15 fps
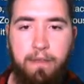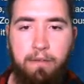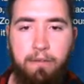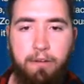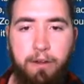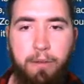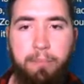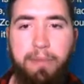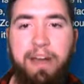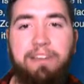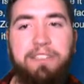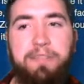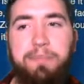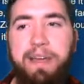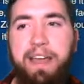We're going to
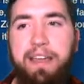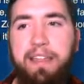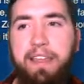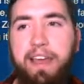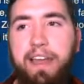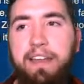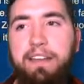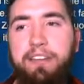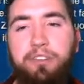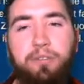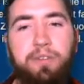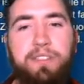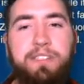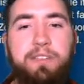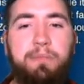bounce back that
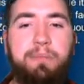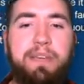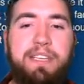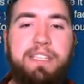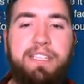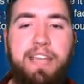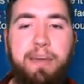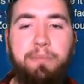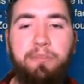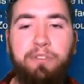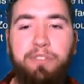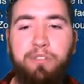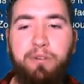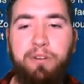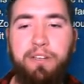Crystal Beast Emerald
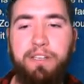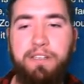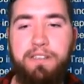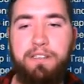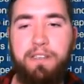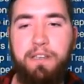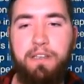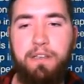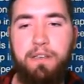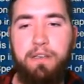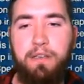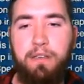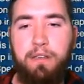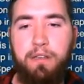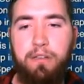Tortoise.
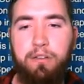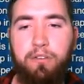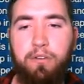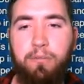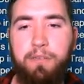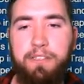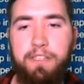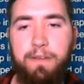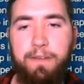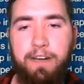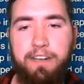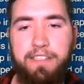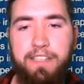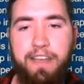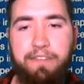Normal summon
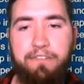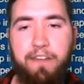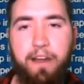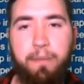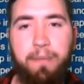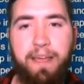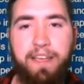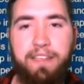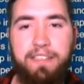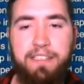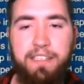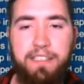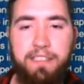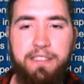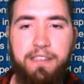our Sapphire
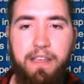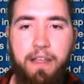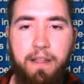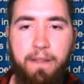Pegasus.